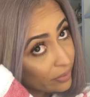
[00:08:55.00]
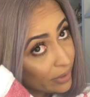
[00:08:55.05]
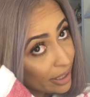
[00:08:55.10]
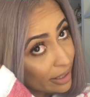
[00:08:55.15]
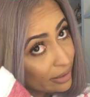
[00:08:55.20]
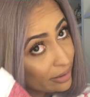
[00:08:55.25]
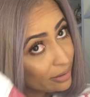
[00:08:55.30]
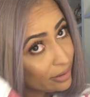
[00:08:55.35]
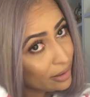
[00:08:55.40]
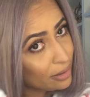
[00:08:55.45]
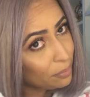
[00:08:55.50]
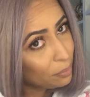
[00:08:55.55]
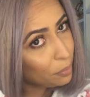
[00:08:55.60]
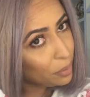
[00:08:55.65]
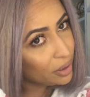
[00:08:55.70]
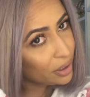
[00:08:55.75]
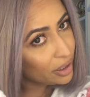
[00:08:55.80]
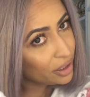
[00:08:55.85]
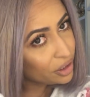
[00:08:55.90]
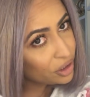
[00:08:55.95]
that it didn't
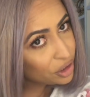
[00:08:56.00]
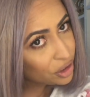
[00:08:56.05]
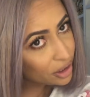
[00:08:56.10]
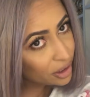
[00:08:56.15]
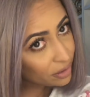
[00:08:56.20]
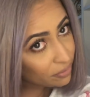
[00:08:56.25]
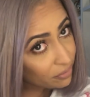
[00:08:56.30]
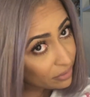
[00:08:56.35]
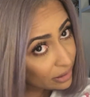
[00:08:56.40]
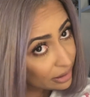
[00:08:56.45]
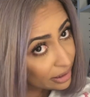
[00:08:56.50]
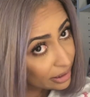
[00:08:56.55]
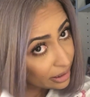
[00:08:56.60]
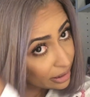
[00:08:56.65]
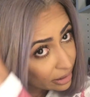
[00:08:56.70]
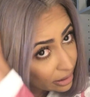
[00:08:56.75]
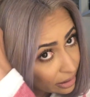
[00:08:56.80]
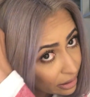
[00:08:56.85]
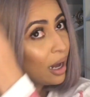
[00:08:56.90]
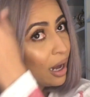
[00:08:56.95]
bleach
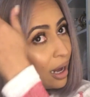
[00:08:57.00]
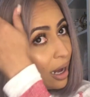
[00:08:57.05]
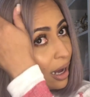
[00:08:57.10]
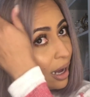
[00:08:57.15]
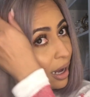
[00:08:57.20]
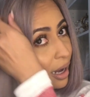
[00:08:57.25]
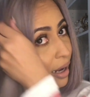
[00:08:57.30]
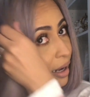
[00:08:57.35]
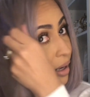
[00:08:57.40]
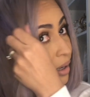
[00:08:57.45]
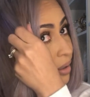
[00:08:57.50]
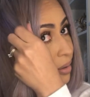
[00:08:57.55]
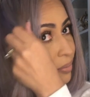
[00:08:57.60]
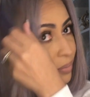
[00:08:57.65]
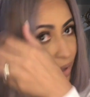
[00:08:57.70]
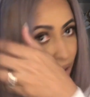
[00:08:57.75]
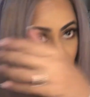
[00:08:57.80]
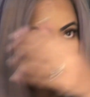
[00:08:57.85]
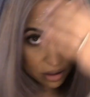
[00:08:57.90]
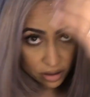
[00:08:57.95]
evenly.
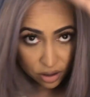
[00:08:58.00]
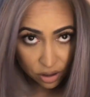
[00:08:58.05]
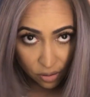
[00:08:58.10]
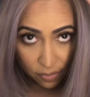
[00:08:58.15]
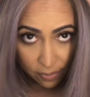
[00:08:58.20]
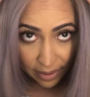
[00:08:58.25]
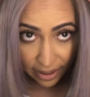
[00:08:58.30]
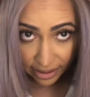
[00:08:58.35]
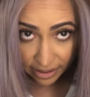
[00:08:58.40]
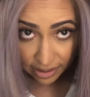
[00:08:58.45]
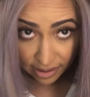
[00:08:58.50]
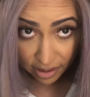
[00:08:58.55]
Also my